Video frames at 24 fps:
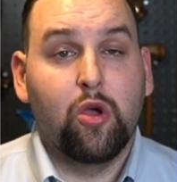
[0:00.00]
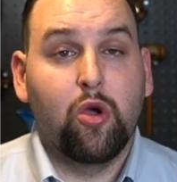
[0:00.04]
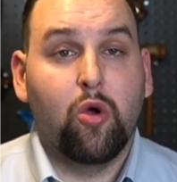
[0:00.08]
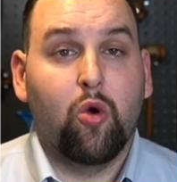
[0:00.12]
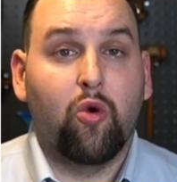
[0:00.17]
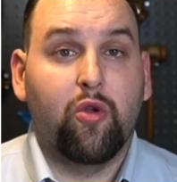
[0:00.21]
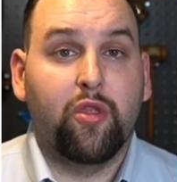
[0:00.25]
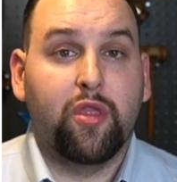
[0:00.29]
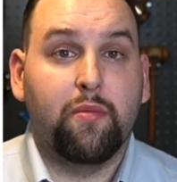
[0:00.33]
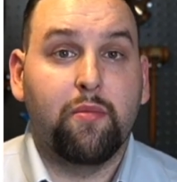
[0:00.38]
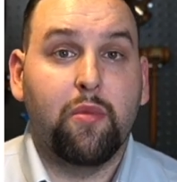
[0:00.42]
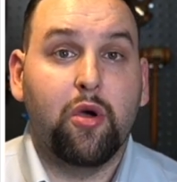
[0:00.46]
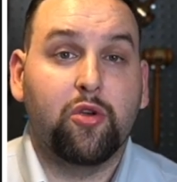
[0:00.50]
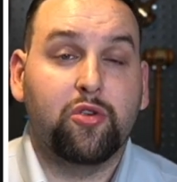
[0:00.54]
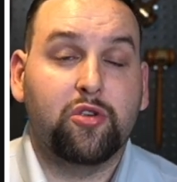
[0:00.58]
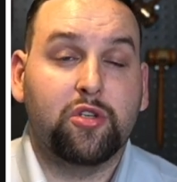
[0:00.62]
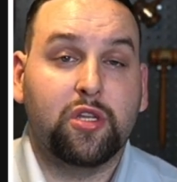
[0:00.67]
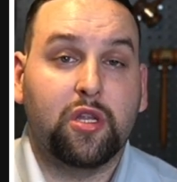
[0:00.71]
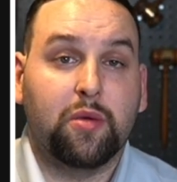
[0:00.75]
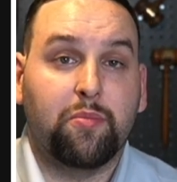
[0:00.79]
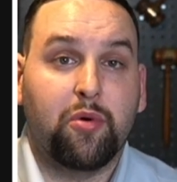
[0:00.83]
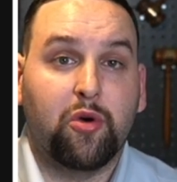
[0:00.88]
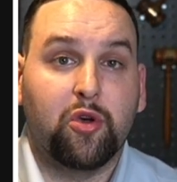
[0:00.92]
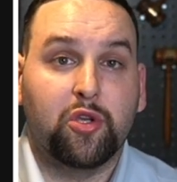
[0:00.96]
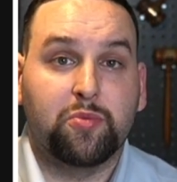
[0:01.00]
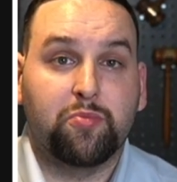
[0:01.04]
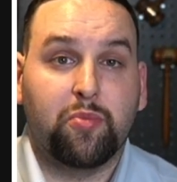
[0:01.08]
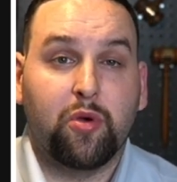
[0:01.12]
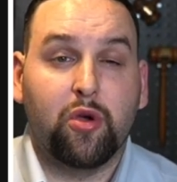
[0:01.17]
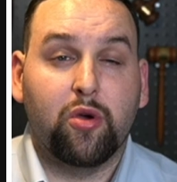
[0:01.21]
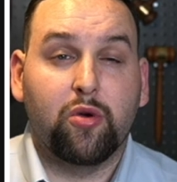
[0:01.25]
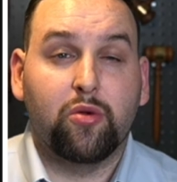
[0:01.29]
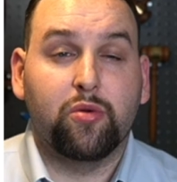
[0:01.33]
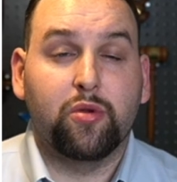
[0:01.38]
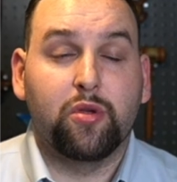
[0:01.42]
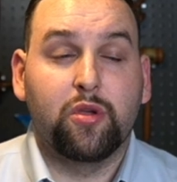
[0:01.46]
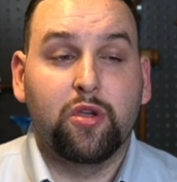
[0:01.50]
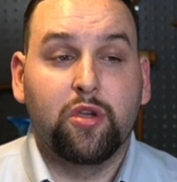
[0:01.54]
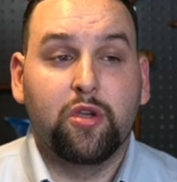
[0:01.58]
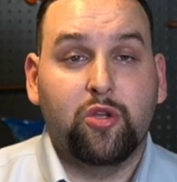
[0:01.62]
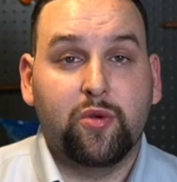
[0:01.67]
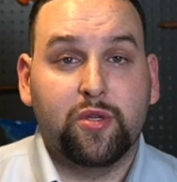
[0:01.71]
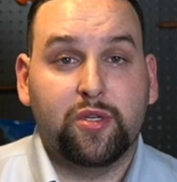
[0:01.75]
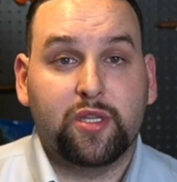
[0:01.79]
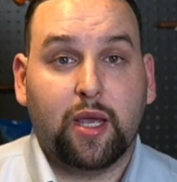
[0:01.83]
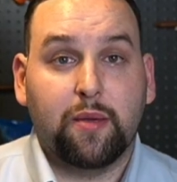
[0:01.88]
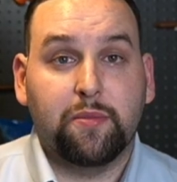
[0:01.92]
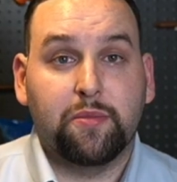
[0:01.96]
or the motion to postpone to
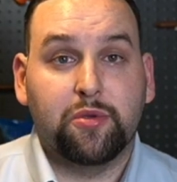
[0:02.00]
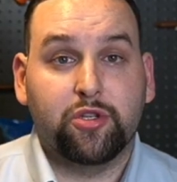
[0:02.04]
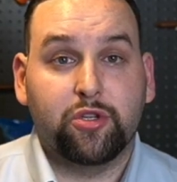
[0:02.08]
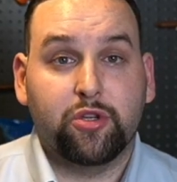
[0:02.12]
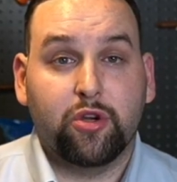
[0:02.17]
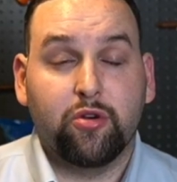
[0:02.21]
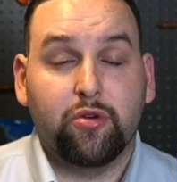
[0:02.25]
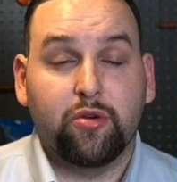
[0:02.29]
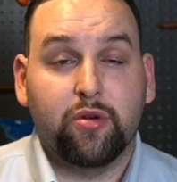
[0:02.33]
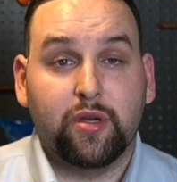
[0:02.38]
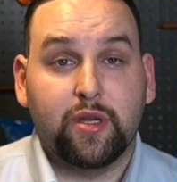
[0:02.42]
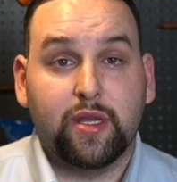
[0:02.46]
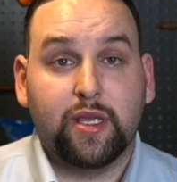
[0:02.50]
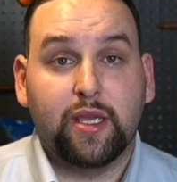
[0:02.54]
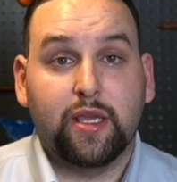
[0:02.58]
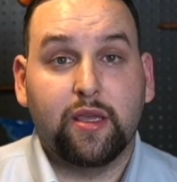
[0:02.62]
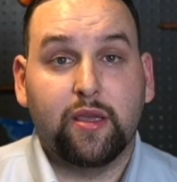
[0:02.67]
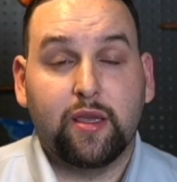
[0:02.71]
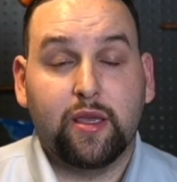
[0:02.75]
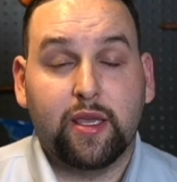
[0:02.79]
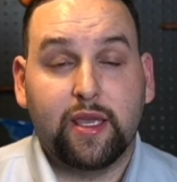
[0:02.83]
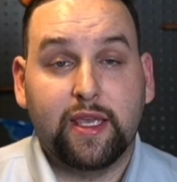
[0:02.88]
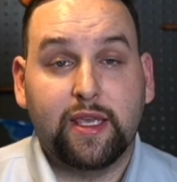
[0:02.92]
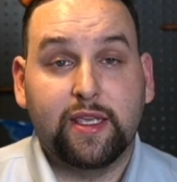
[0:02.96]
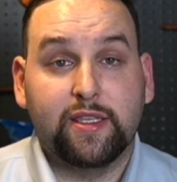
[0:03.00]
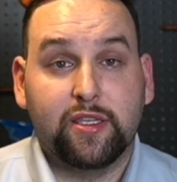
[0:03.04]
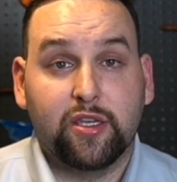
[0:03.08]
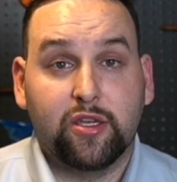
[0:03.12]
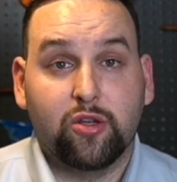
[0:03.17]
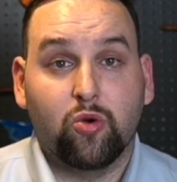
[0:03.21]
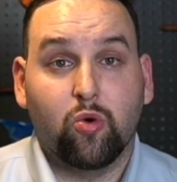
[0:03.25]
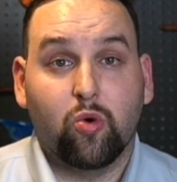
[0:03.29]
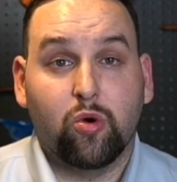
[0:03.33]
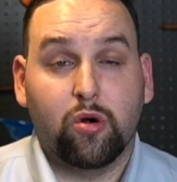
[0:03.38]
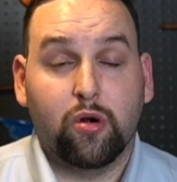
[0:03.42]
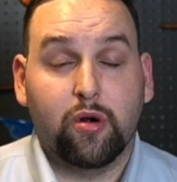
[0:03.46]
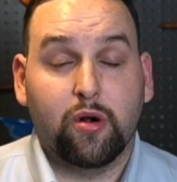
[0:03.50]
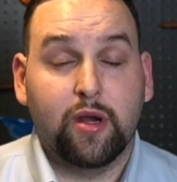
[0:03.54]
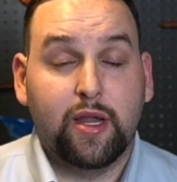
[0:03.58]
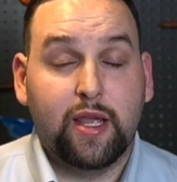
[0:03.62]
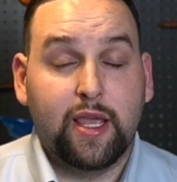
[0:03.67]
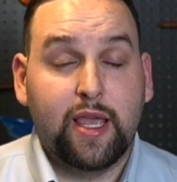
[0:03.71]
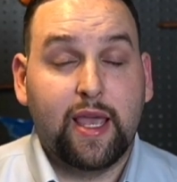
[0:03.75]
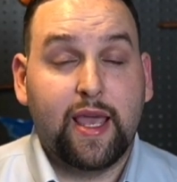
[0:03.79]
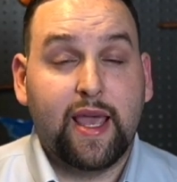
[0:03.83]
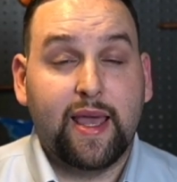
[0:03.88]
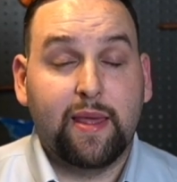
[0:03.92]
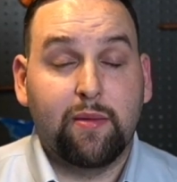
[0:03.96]
a time certain is in order,
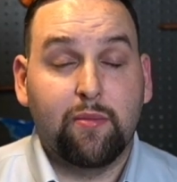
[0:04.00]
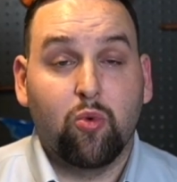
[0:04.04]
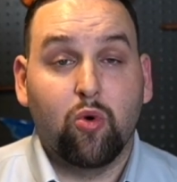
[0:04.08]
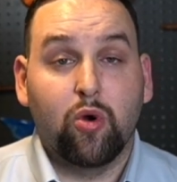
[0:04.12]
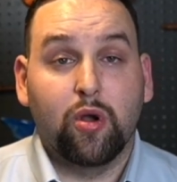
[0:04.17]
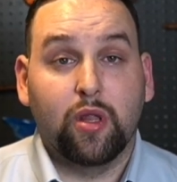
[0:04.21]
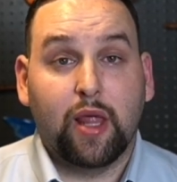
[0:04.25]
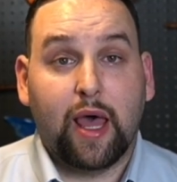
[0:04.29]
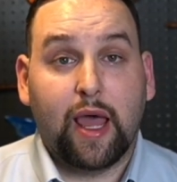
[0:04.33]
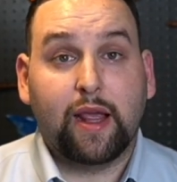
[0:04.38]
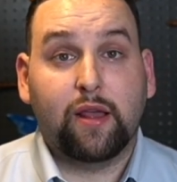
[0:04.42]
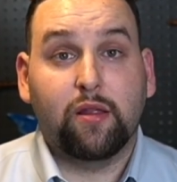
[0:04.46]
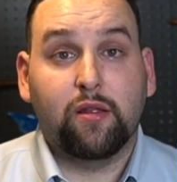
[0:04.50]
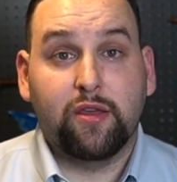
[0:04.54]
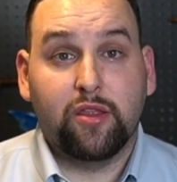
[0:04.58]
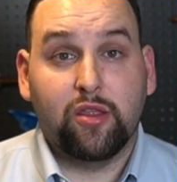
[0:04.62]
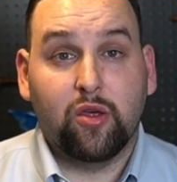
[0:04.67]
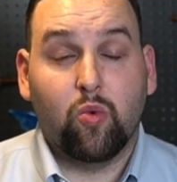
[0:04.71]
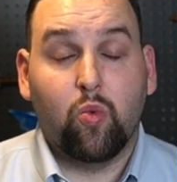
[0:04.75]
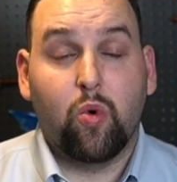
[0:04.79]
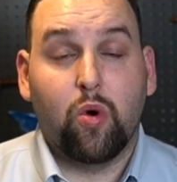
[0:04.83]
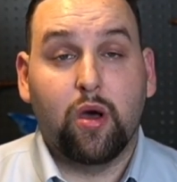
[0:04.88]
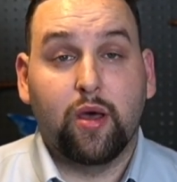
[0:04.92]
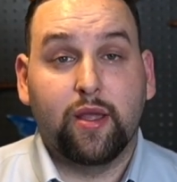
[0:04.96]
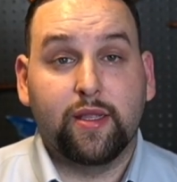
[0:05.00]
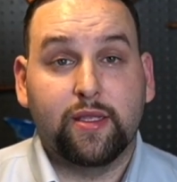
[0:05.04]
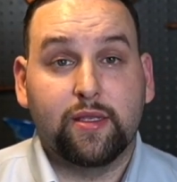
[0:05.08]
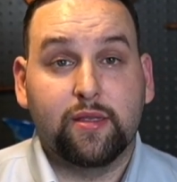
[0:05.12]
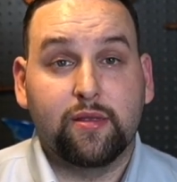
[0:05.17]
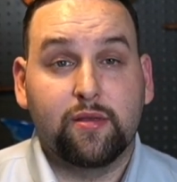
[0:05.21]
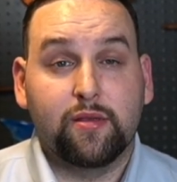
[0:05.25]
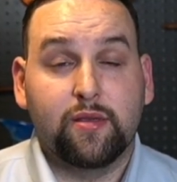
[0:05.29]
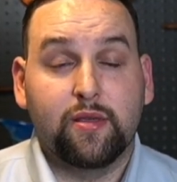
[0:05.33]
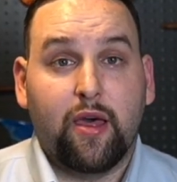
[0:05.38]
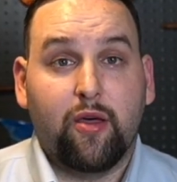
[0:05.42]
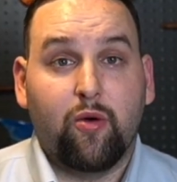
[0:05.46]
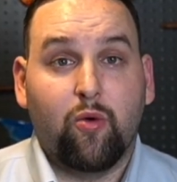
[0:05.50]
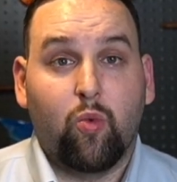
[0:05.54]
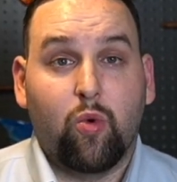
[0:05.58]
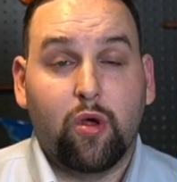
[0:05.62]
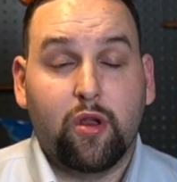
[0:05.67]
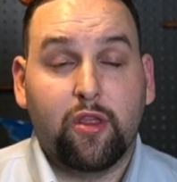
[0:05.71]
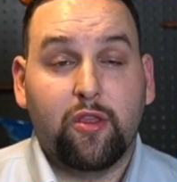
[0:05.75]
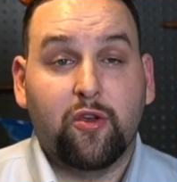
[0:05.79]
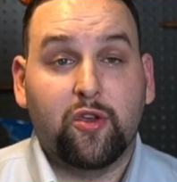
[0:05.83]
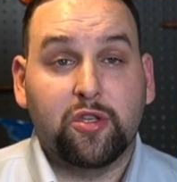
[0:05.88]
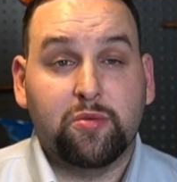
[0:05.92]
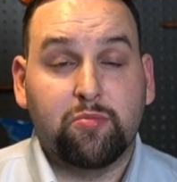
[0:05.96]
and more likely the one
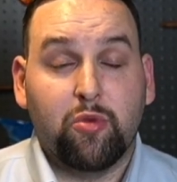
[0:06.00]
of those